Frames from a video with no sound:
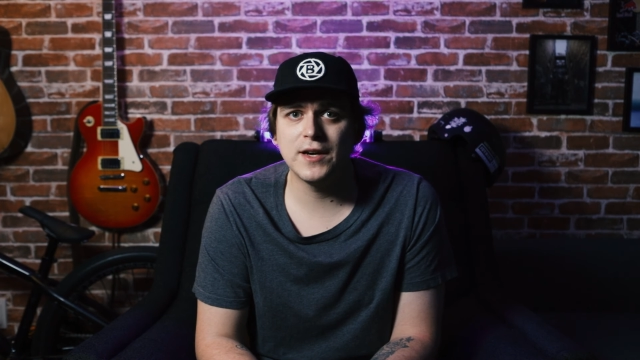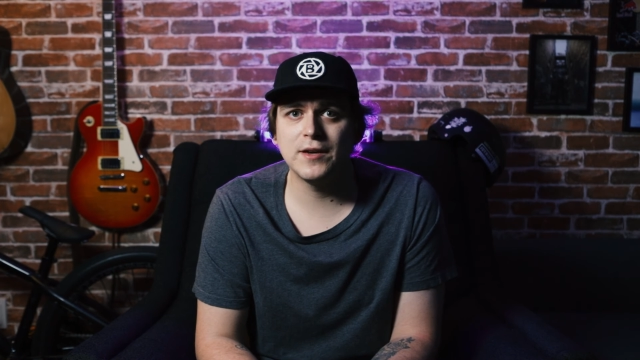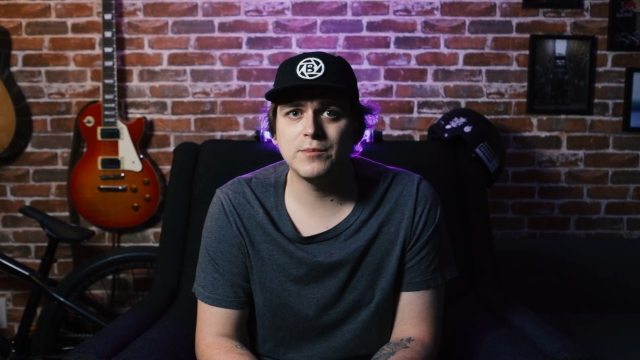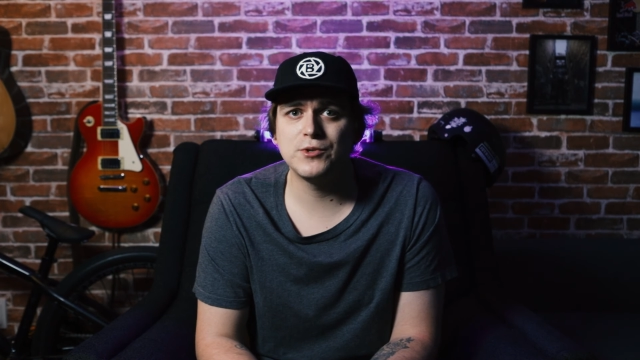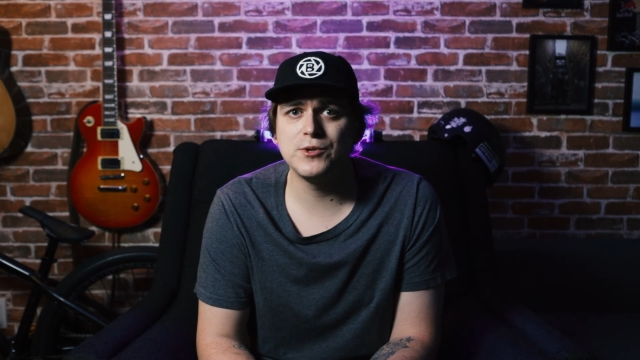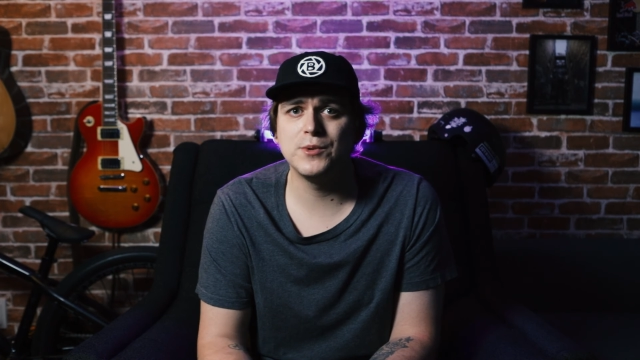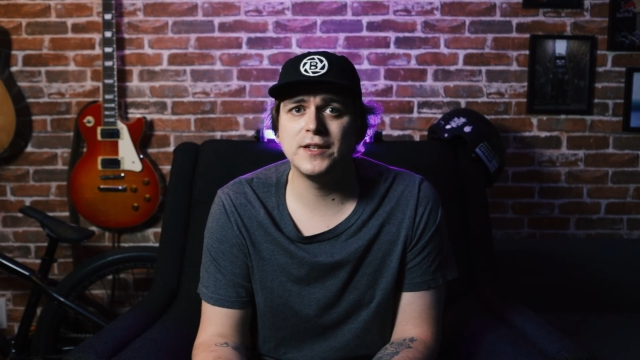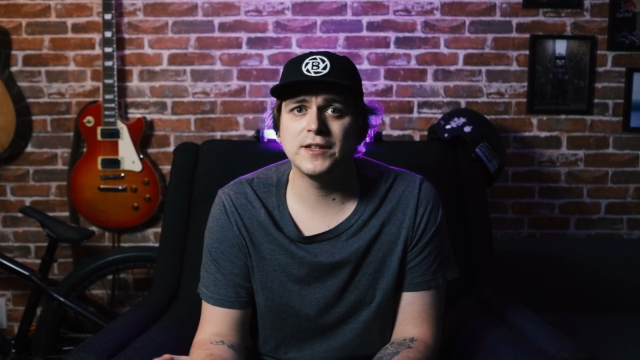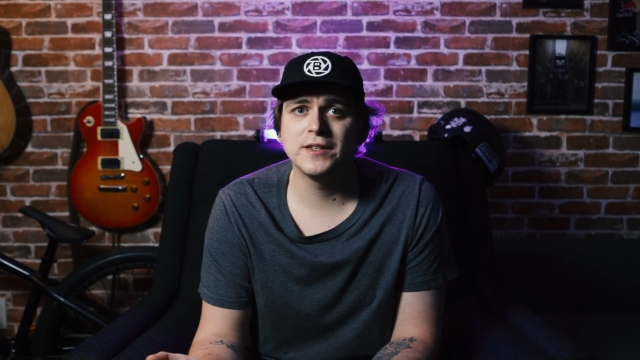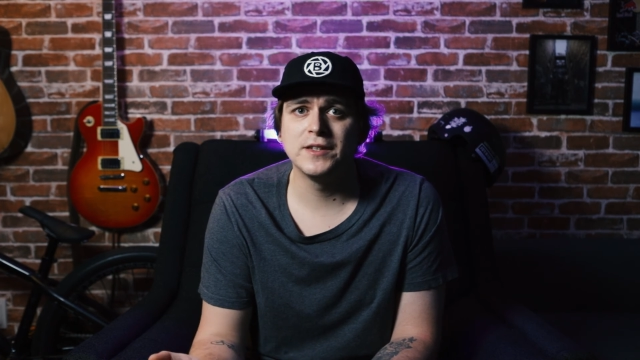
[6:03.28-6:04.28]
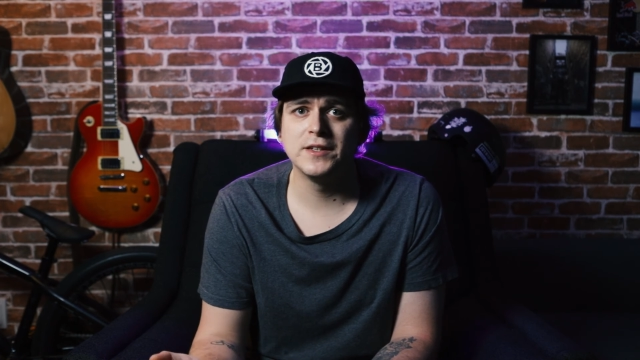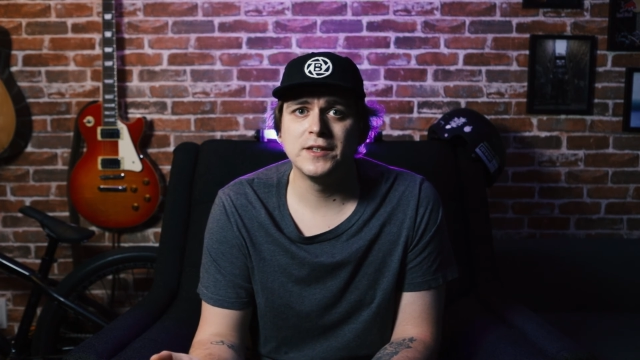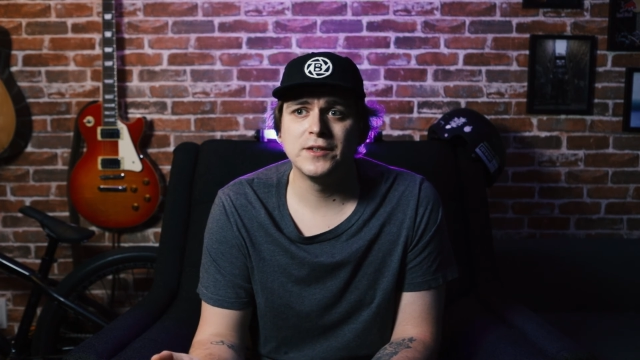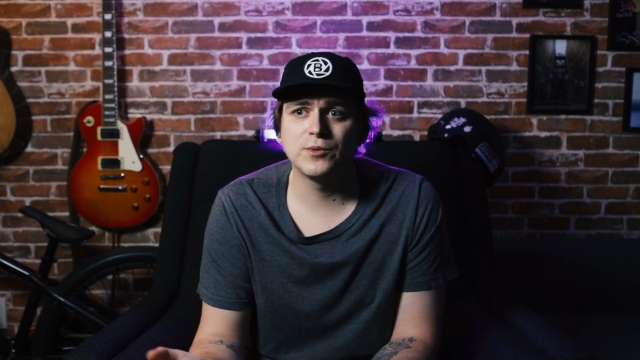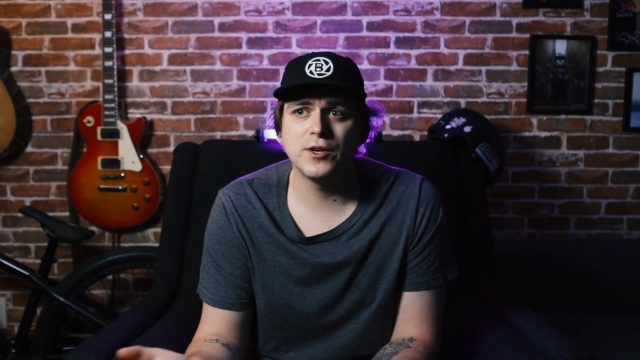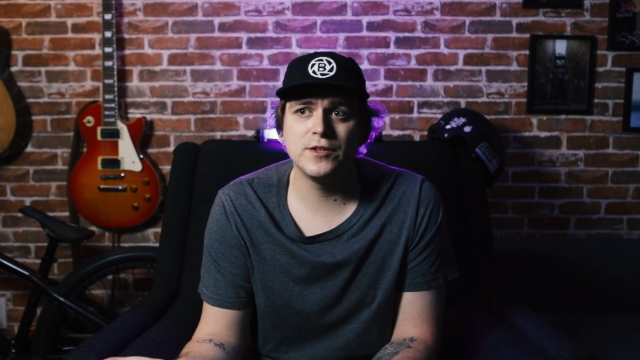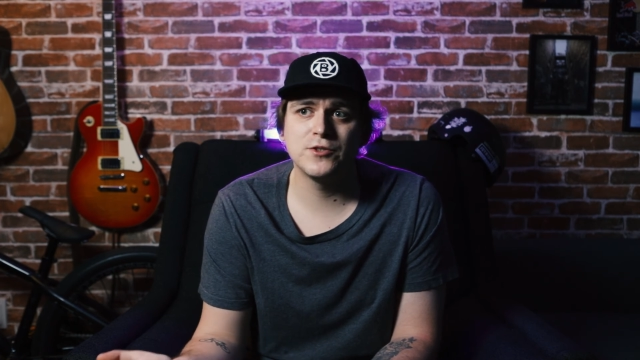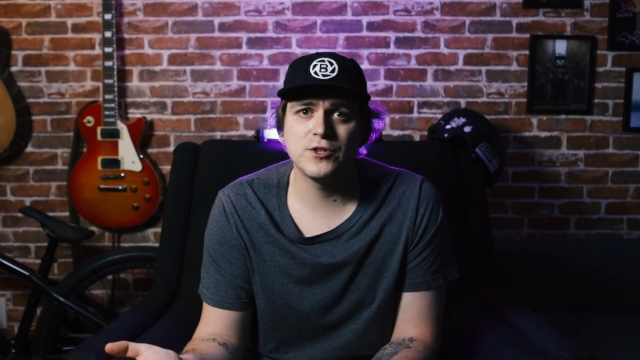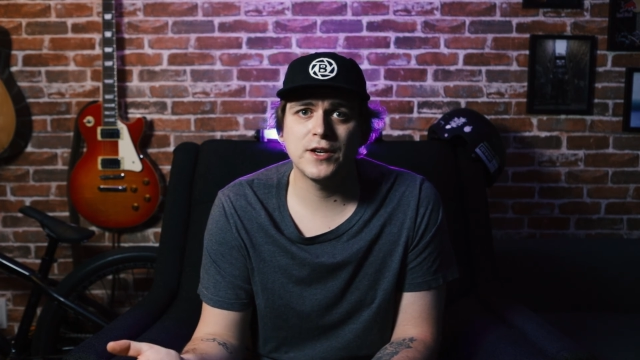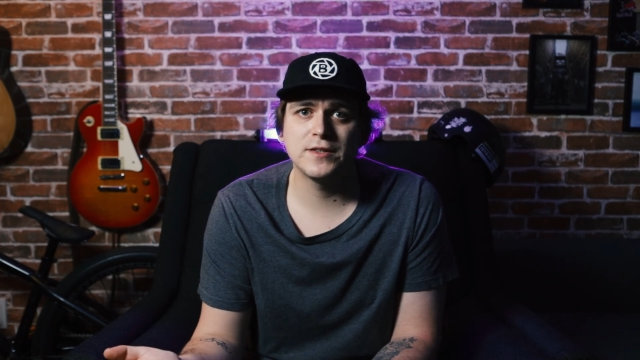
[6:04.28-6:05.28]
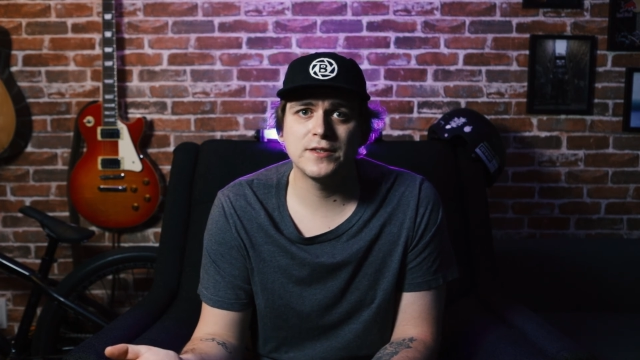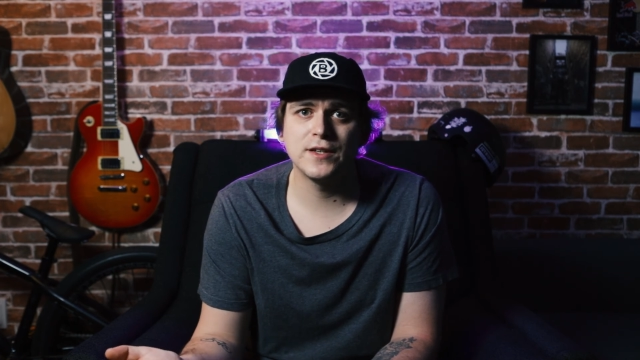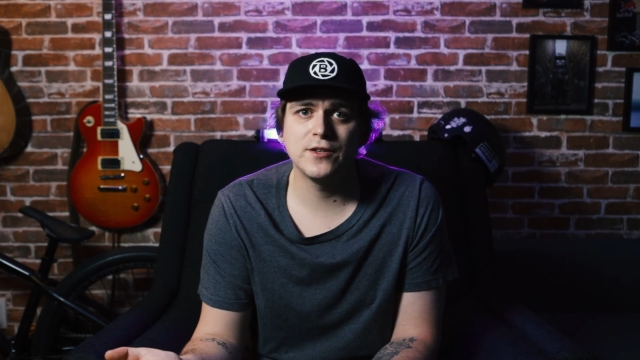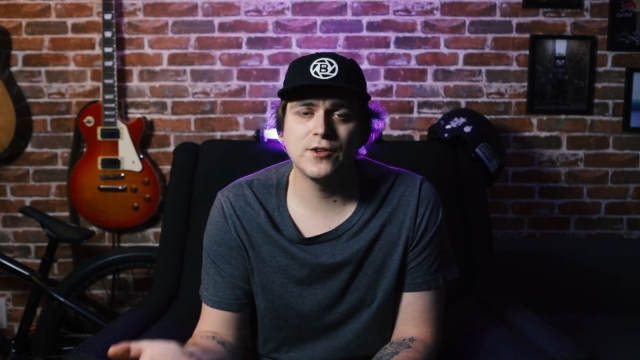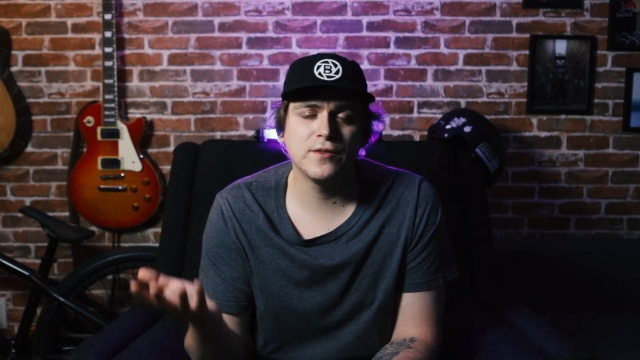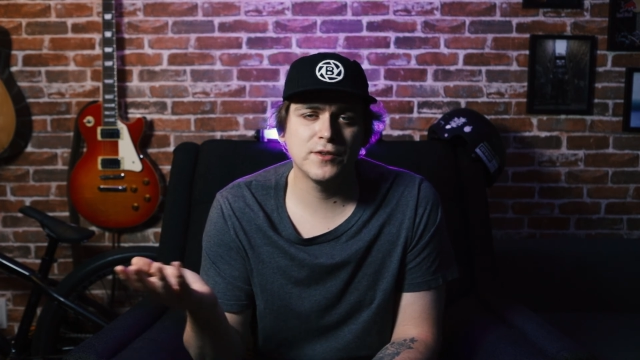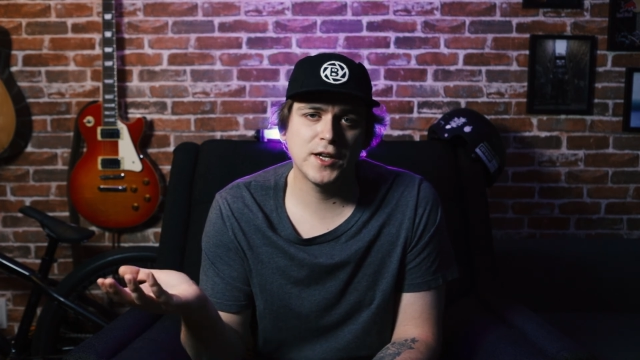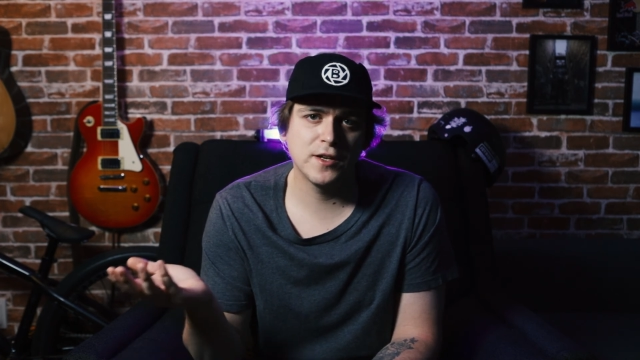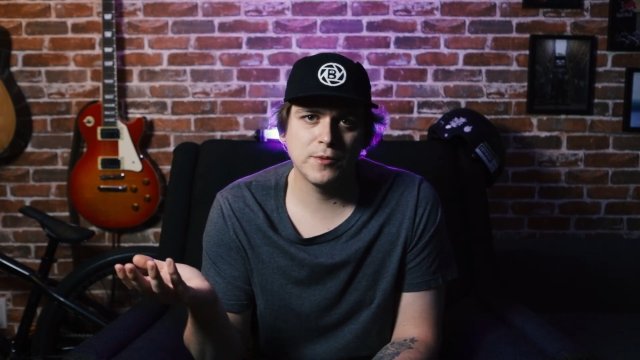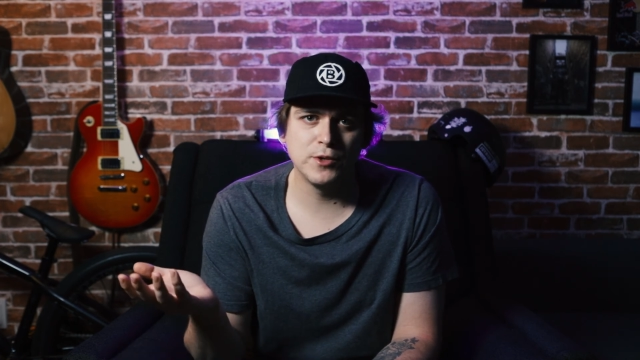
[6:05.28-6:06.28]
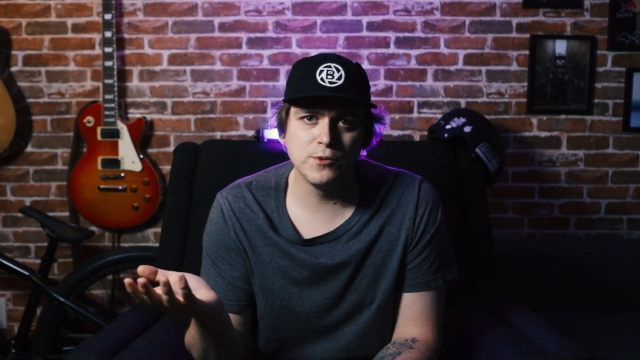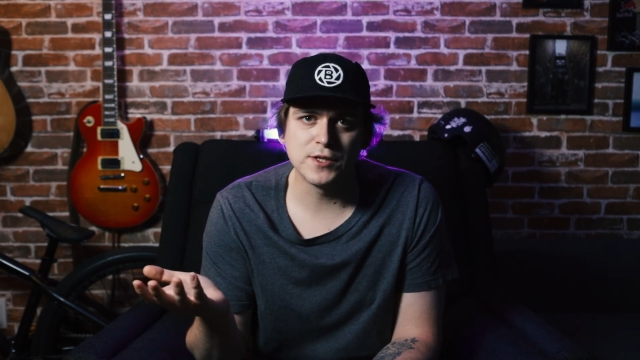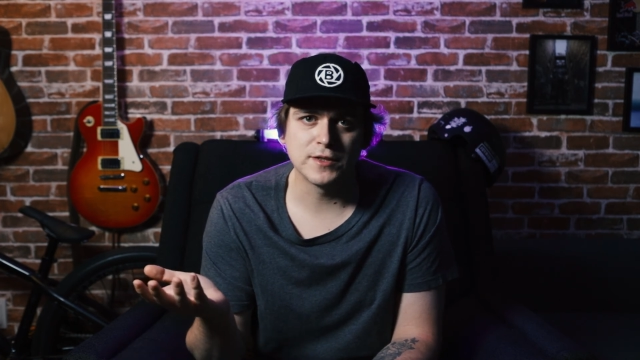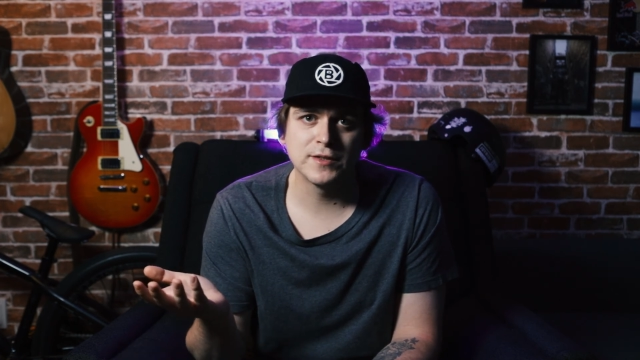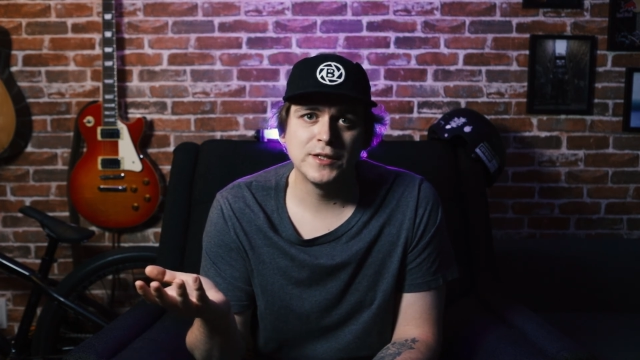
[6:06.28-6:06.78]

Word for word: time shooting run-in shots that you're not even going to end up using.